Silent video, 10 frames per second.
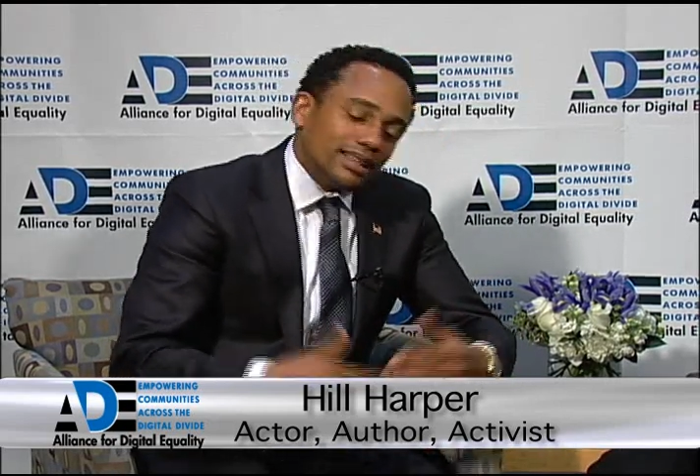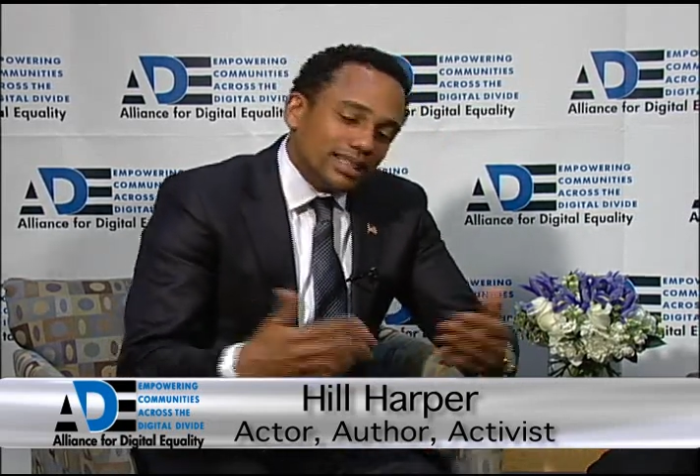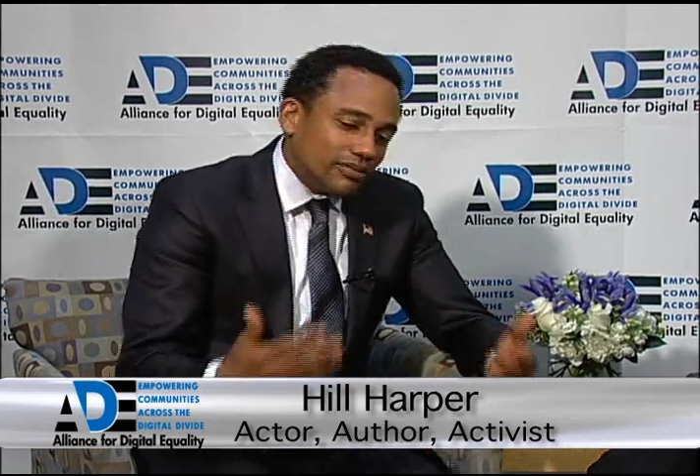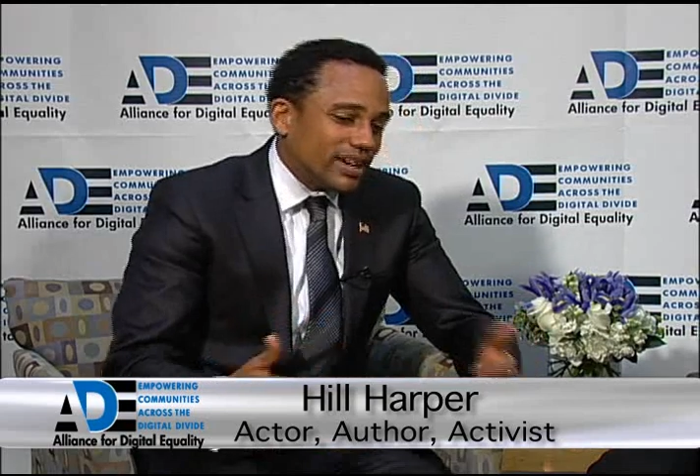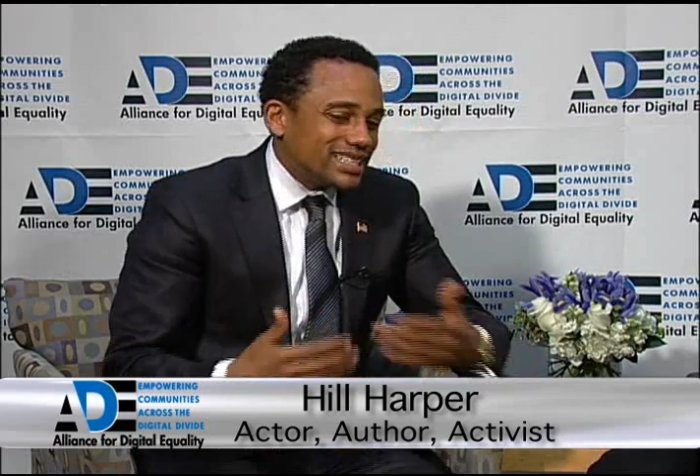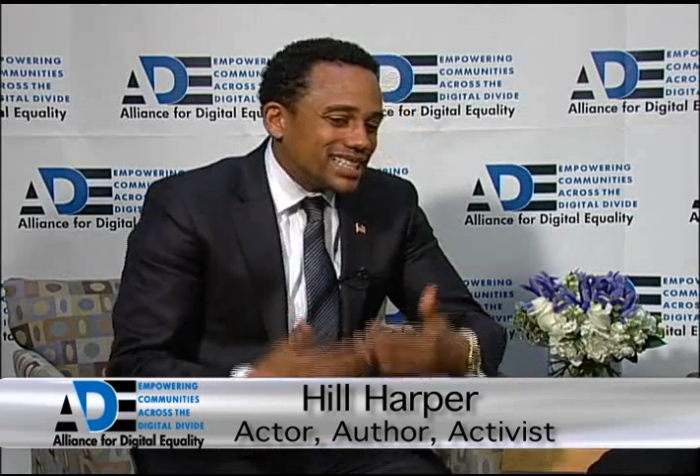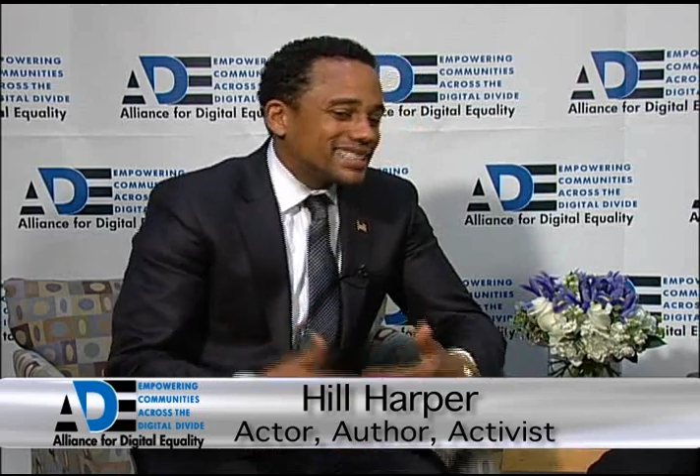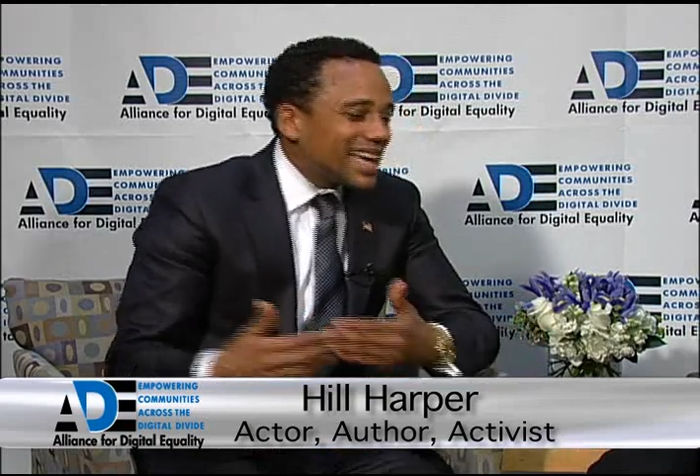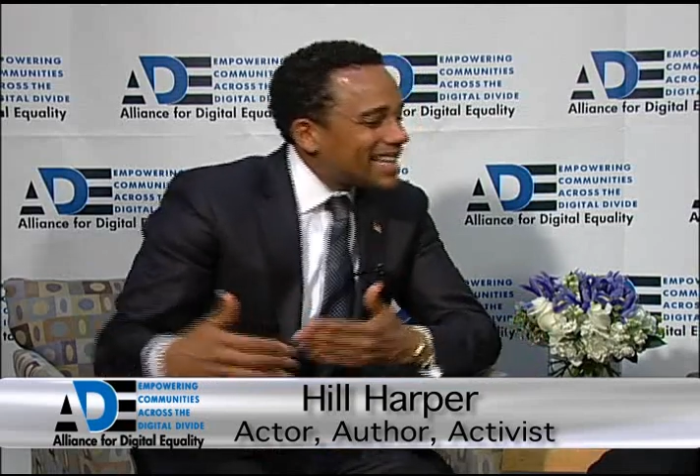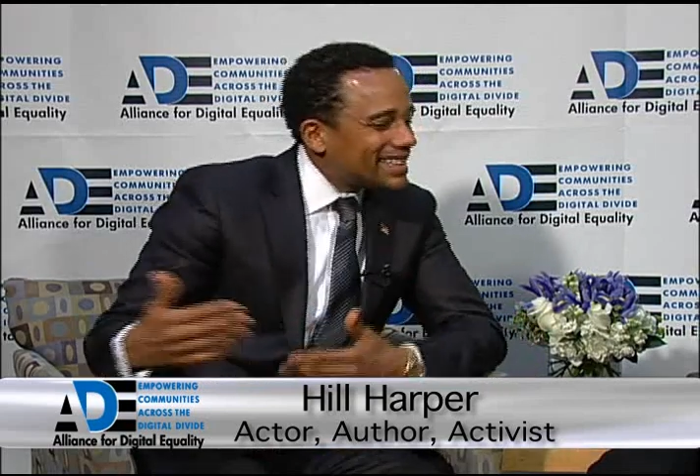if I
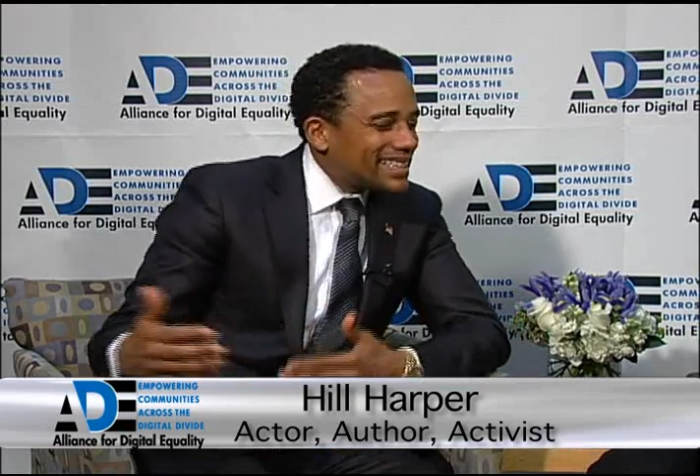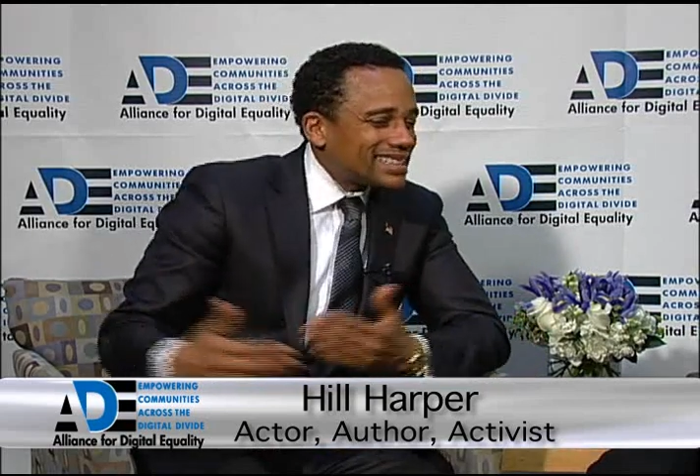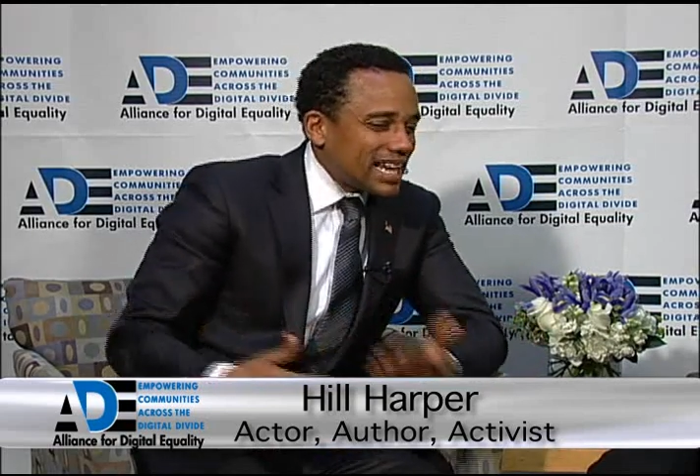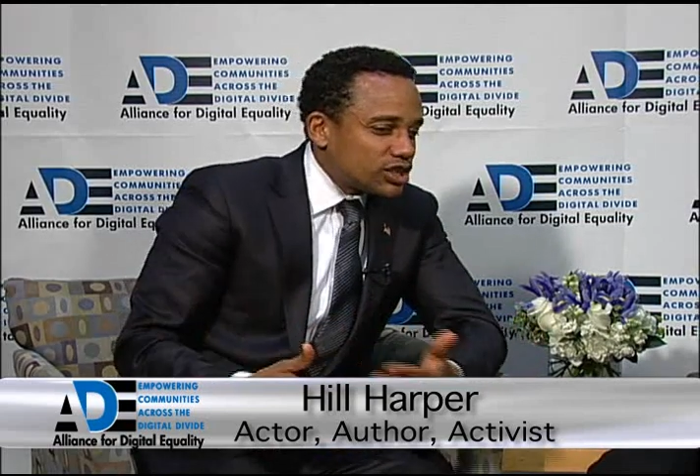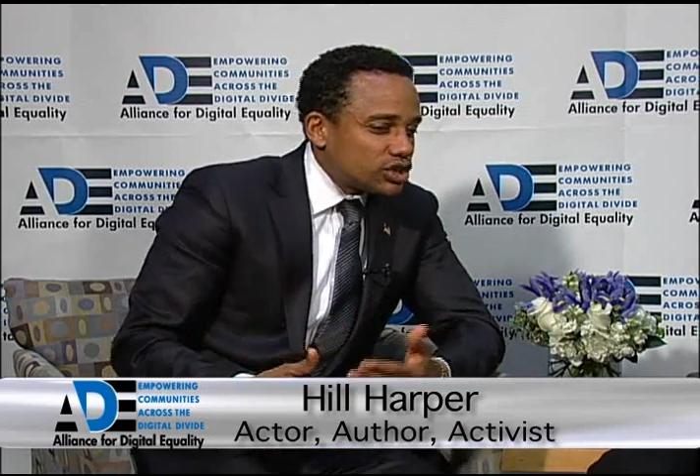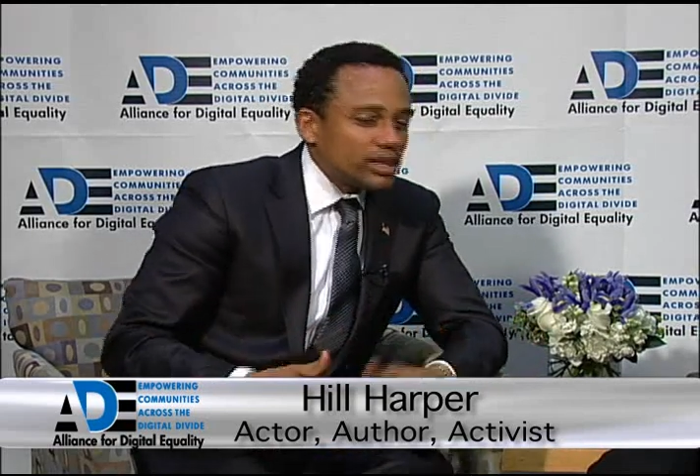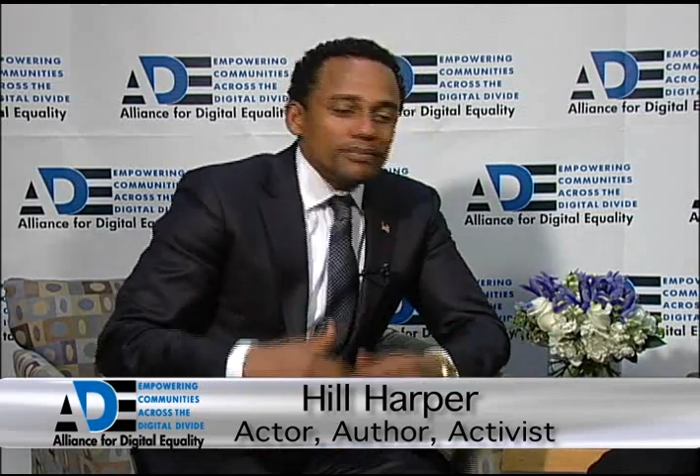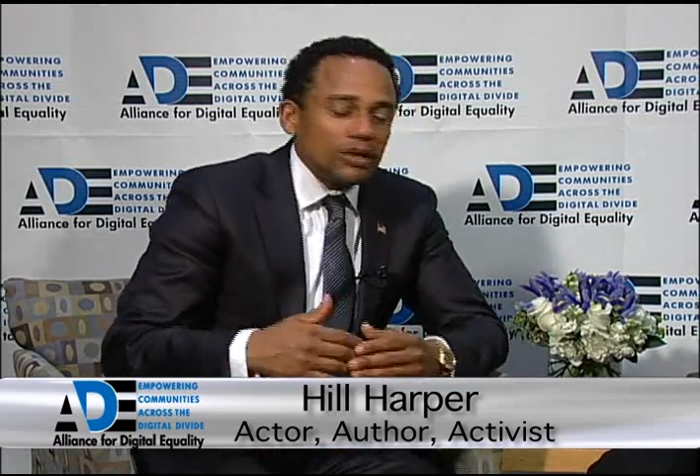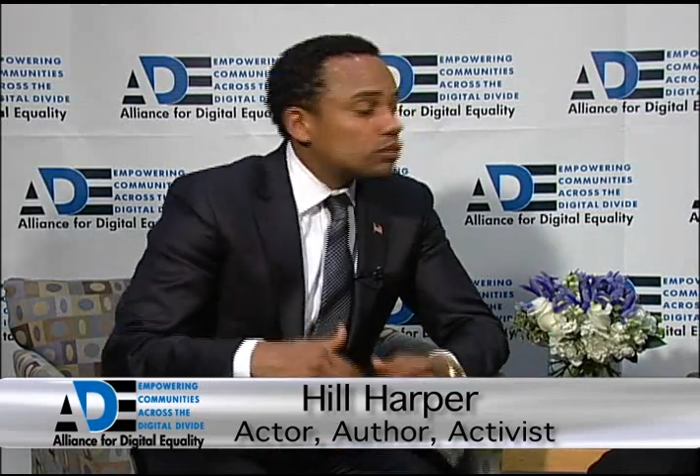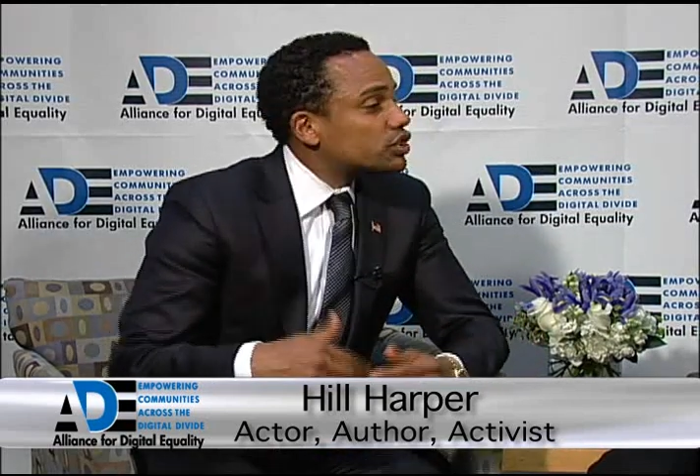just had this, I should.
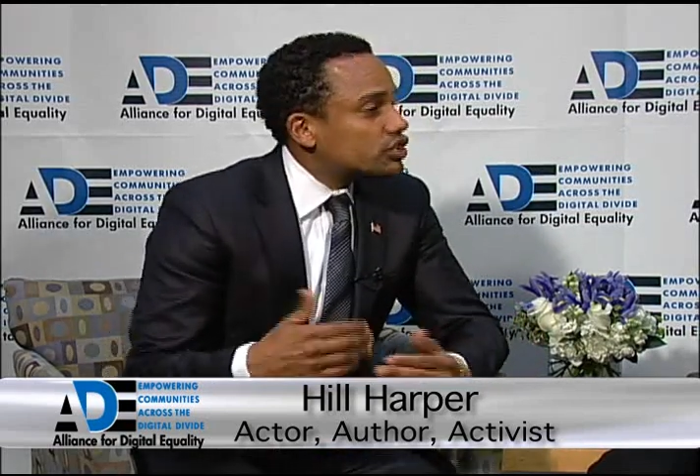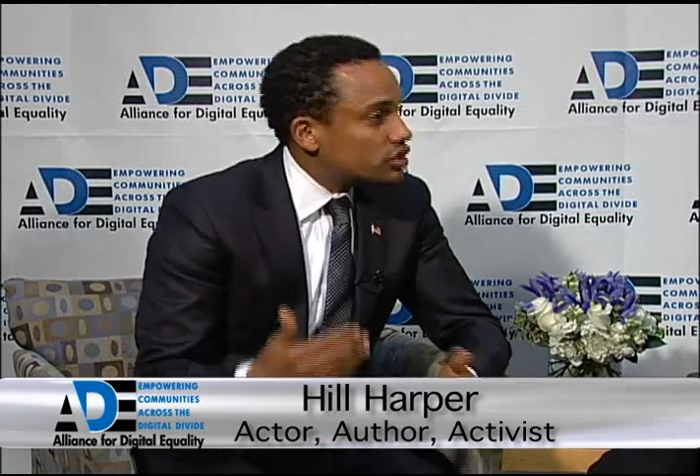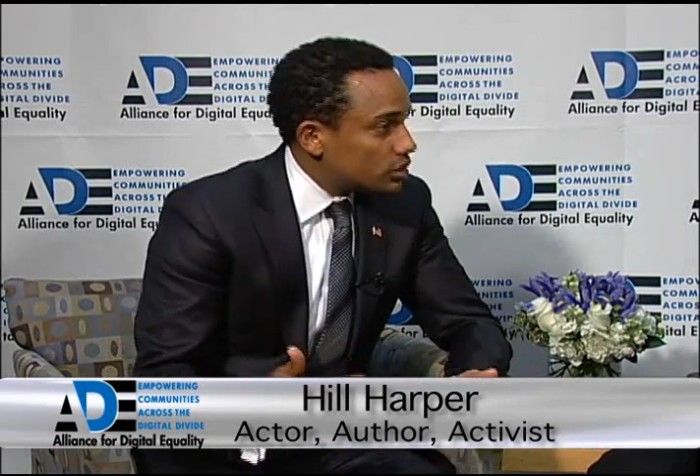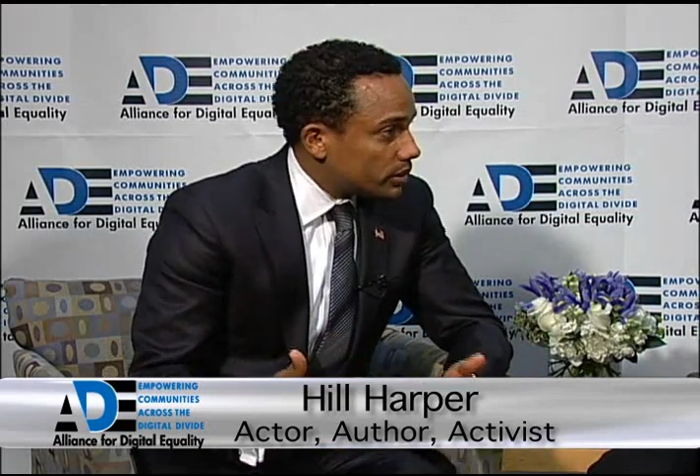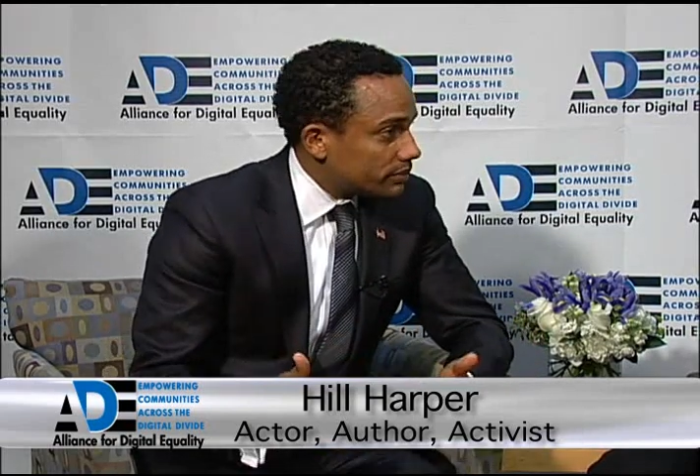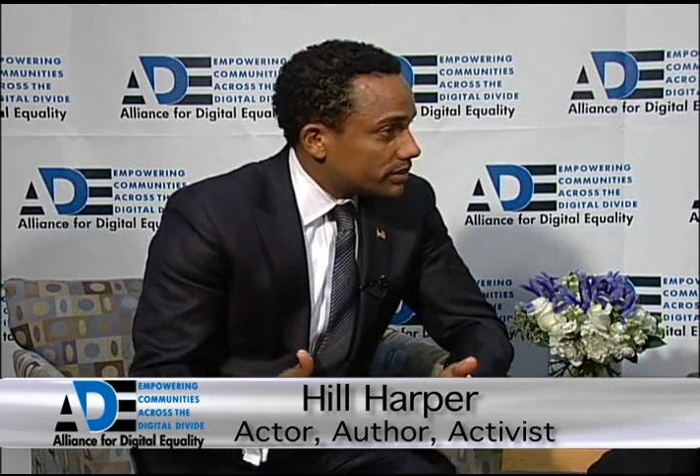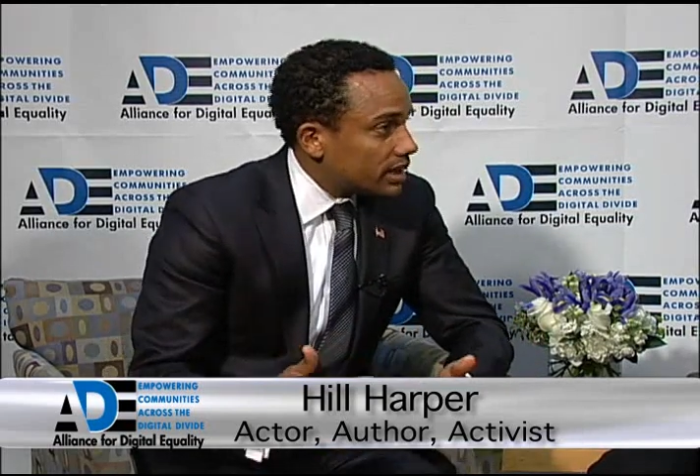No, just do it.